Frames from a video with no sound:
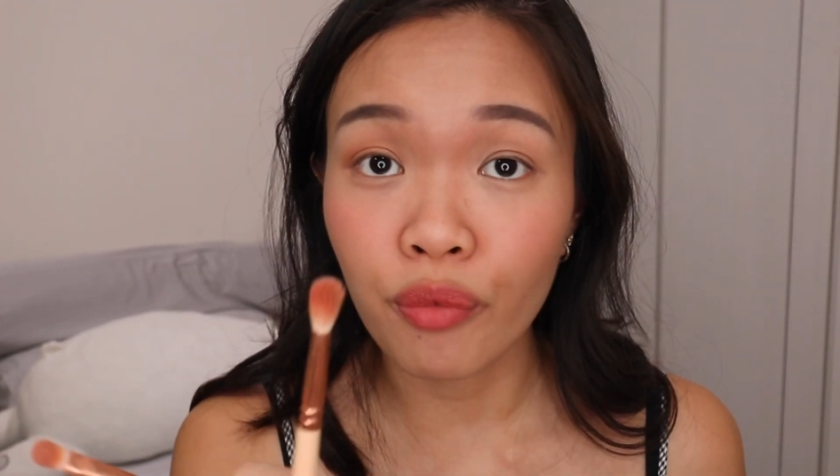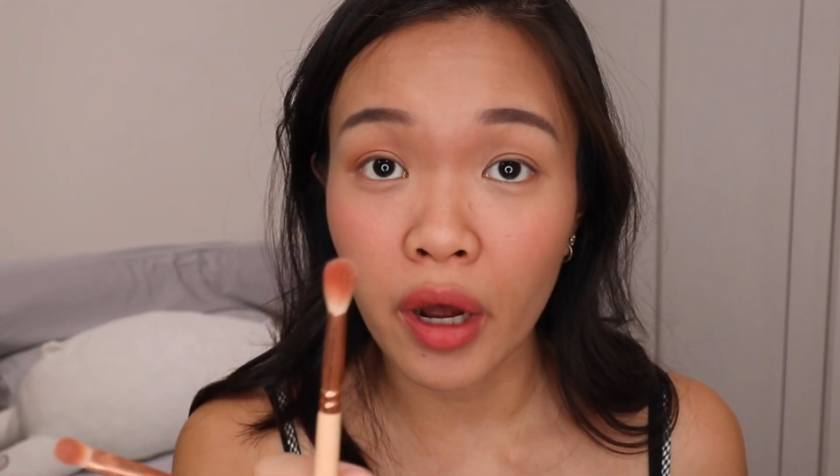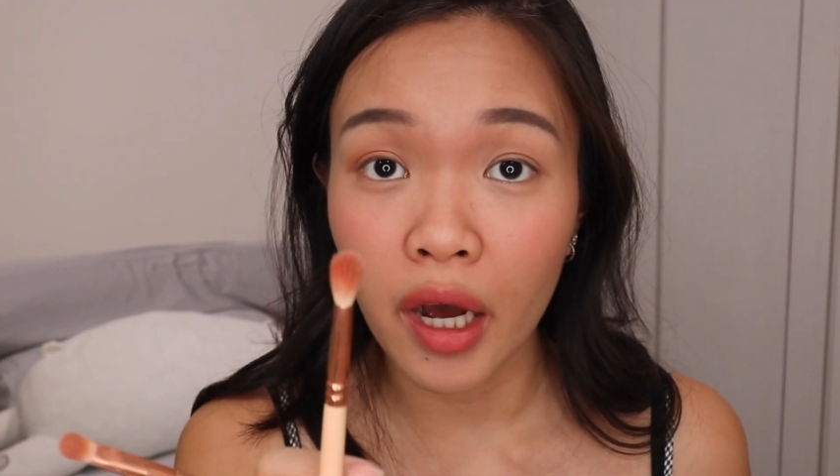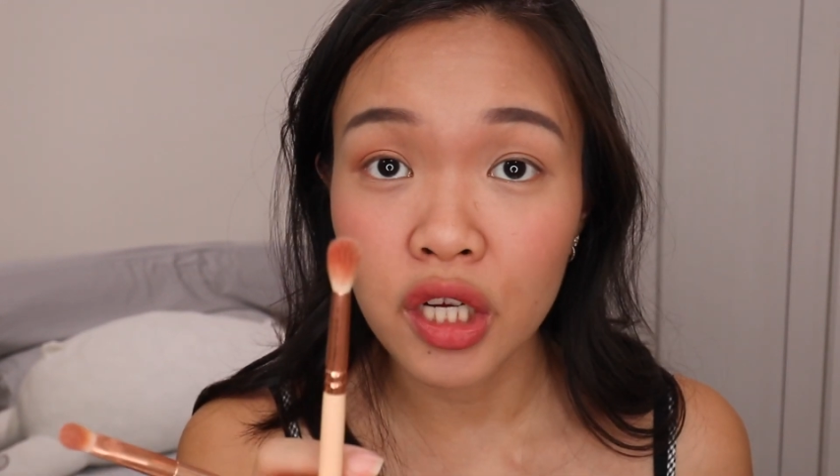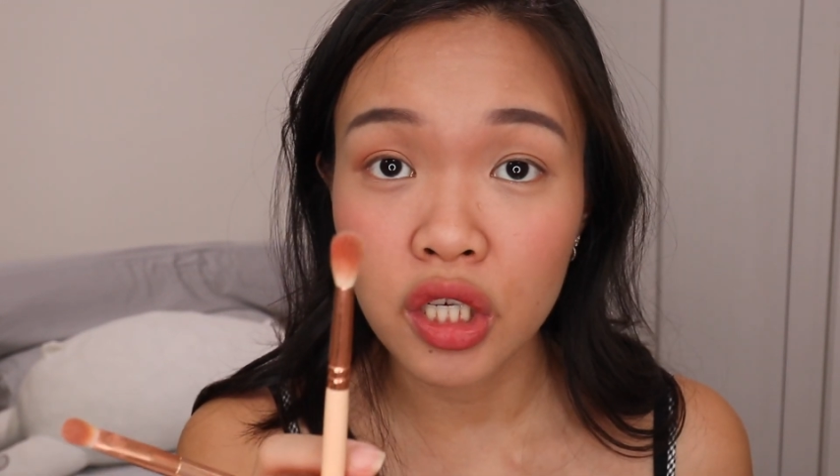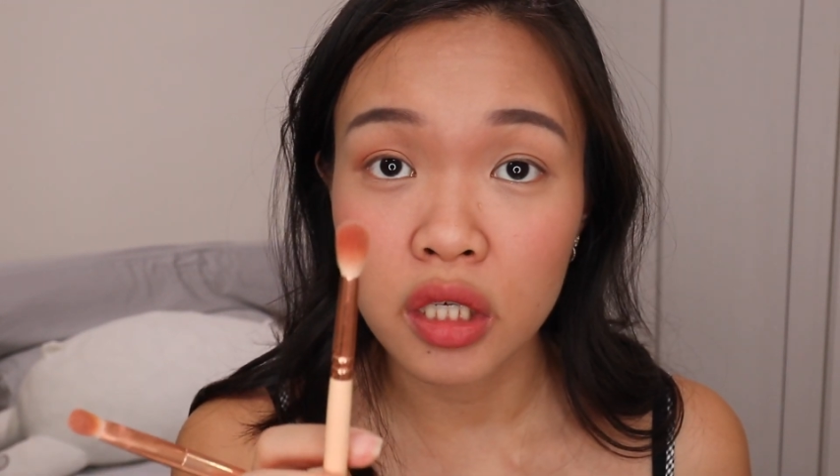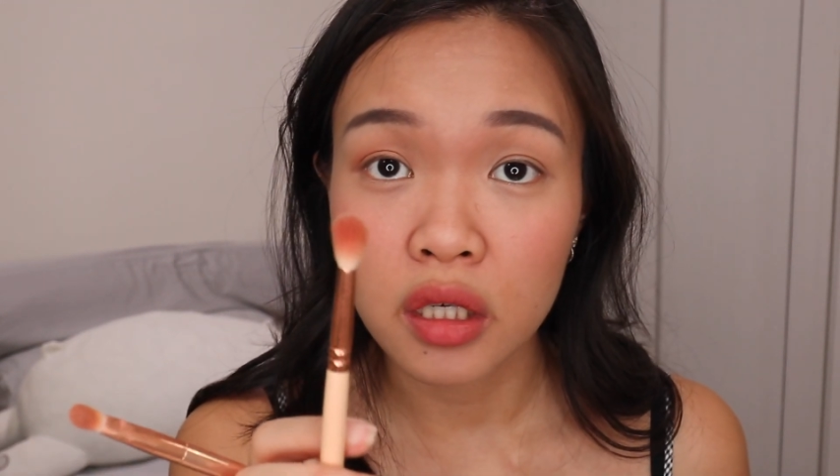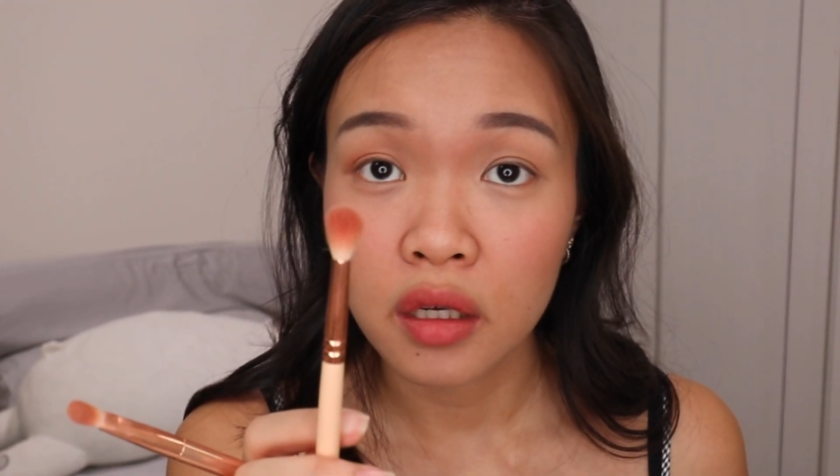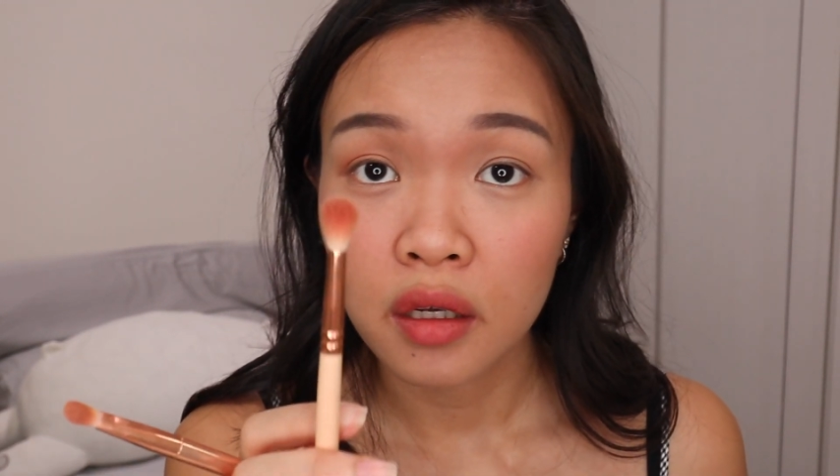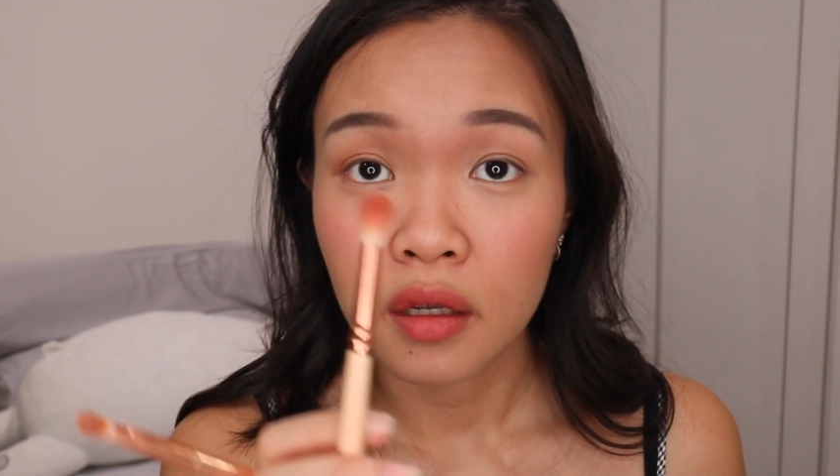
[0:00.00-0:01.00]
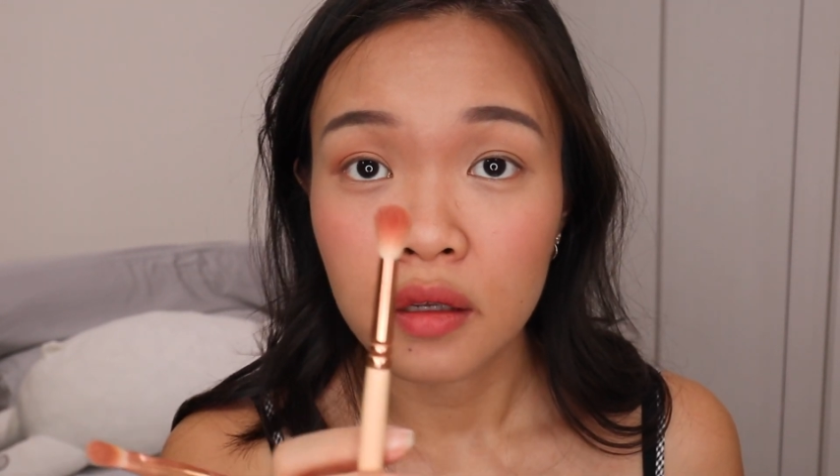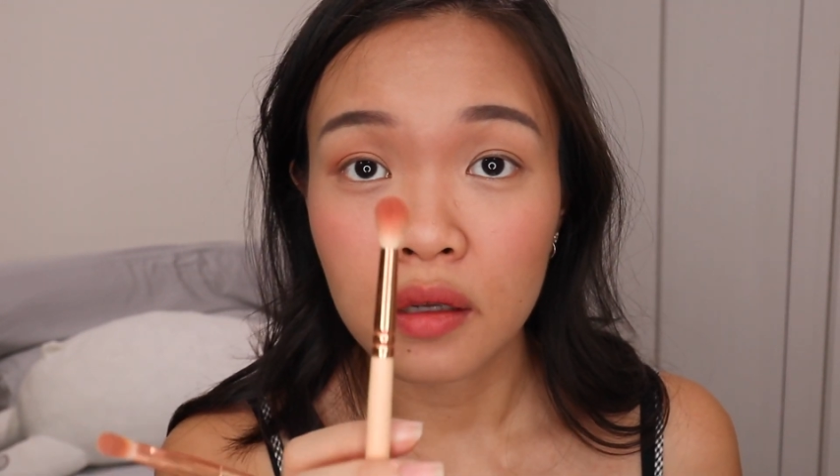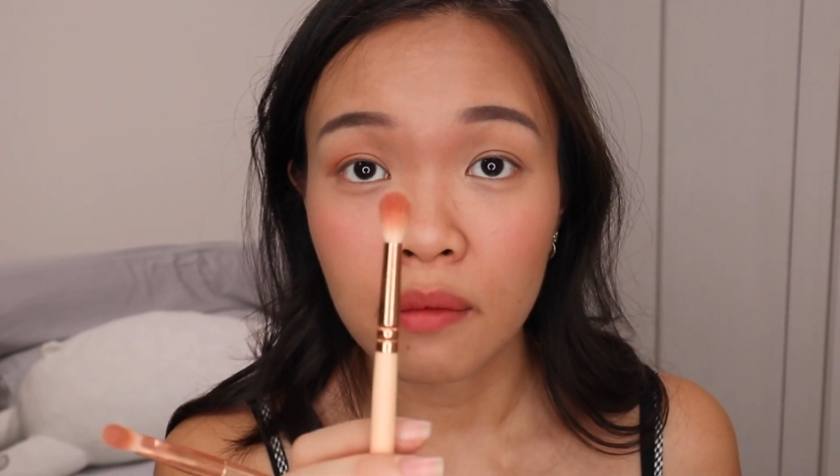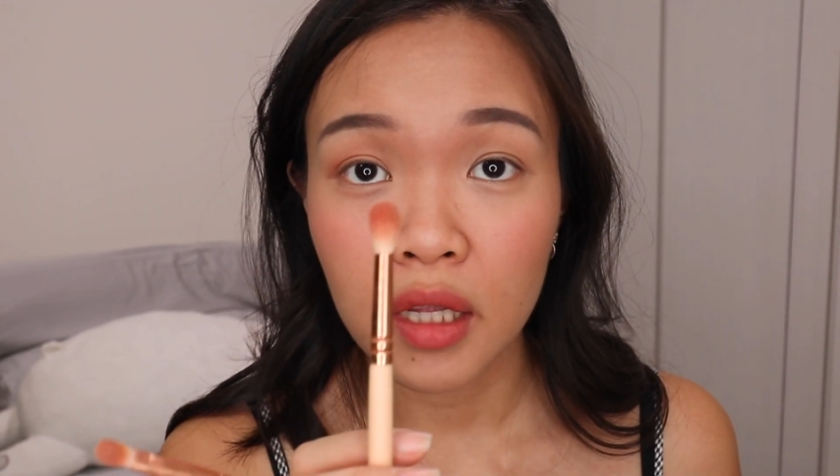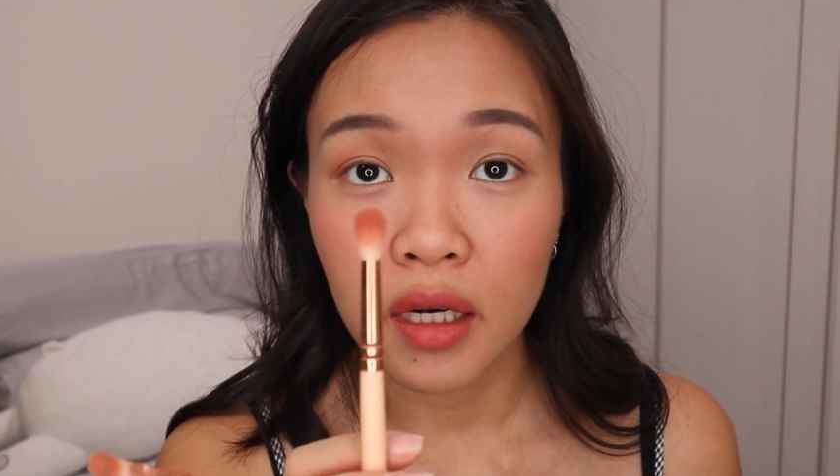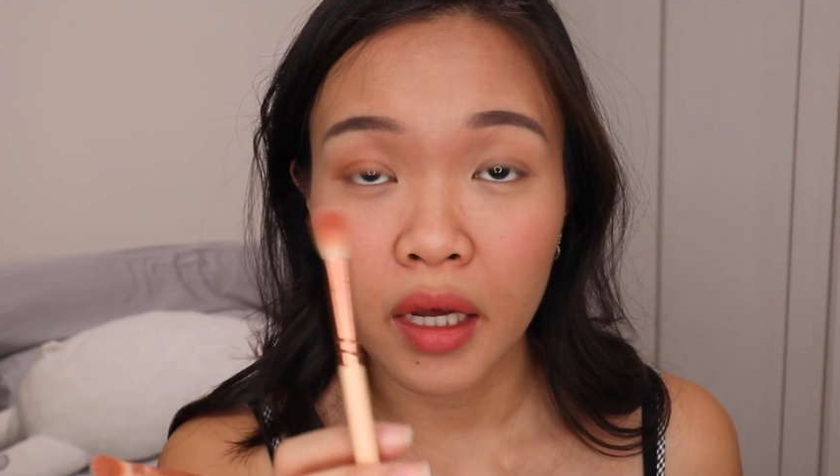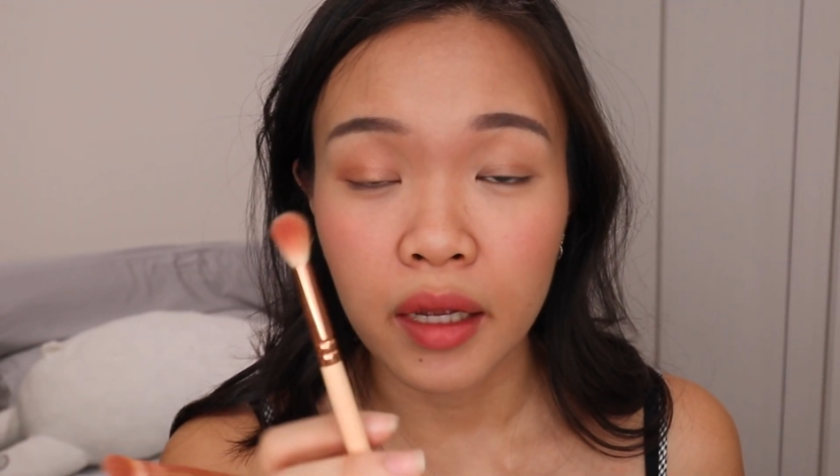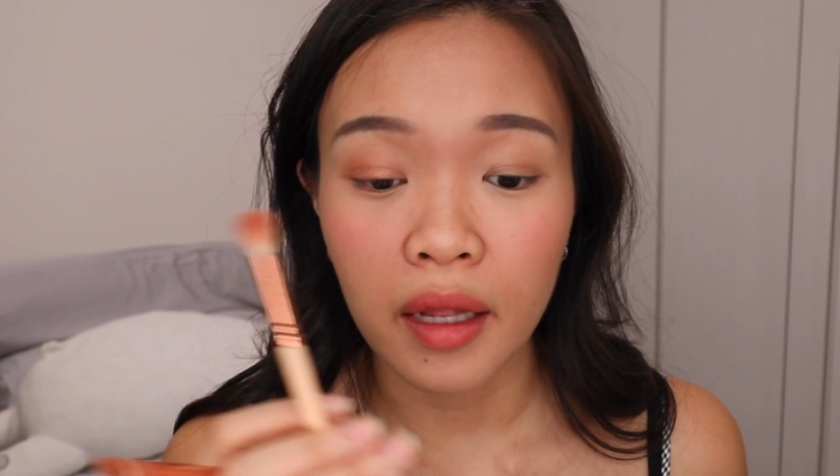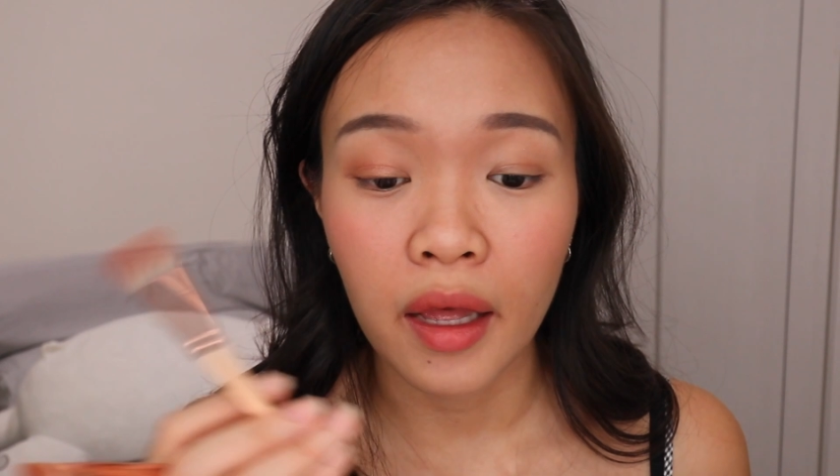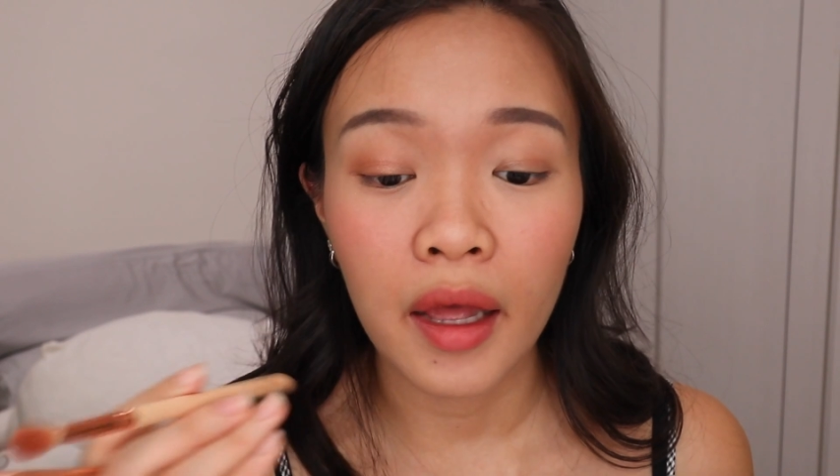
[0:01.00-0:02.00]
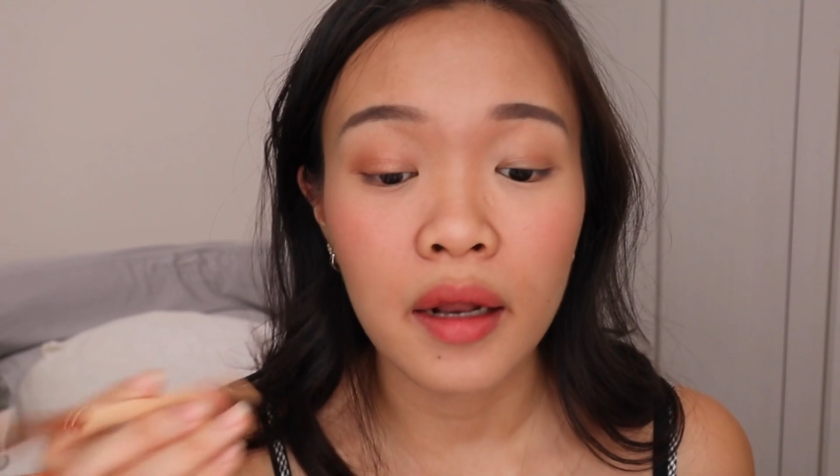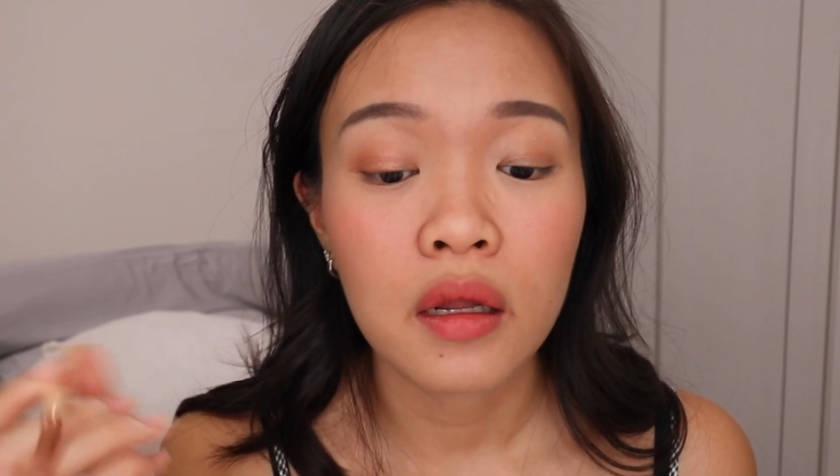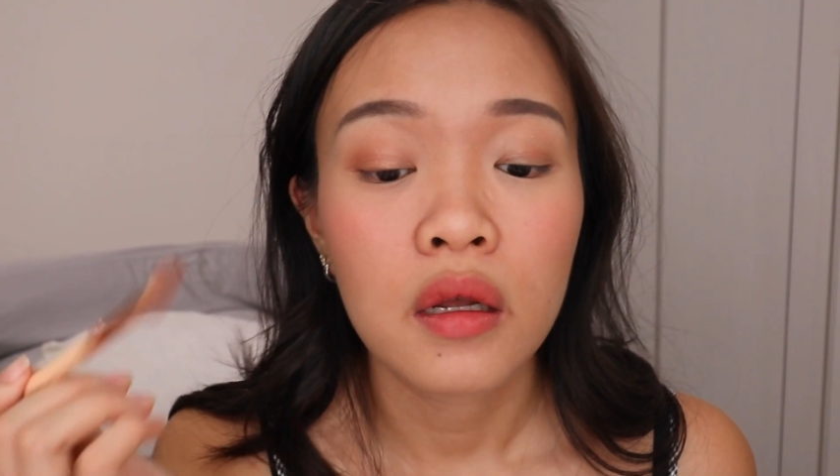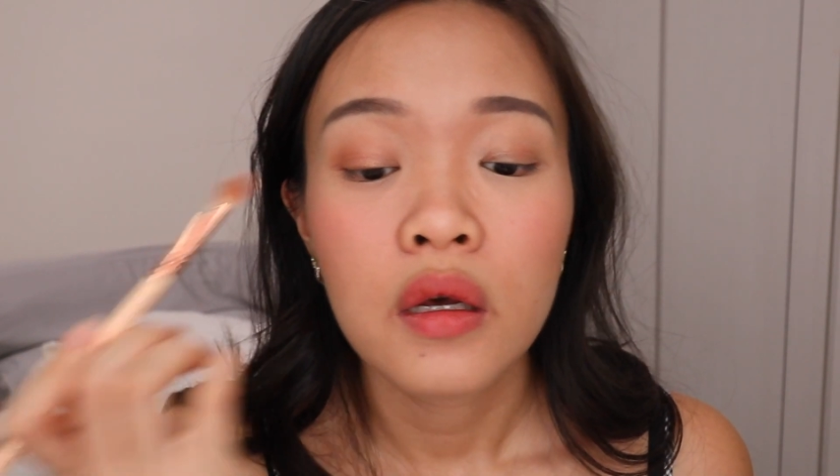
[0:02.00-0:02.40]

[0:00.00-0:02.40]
brush, something like that,